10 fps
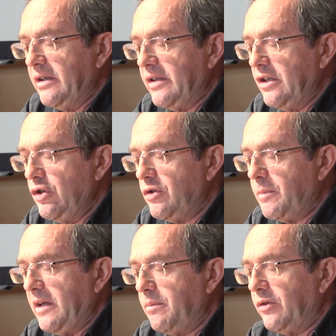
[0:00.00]
their
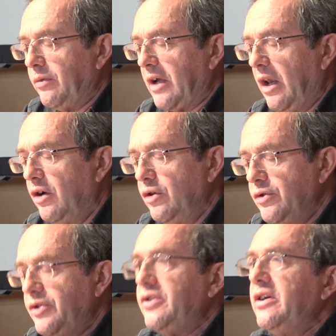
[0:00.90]
newspapers were
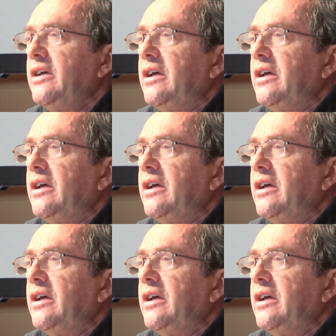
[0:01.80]
closed,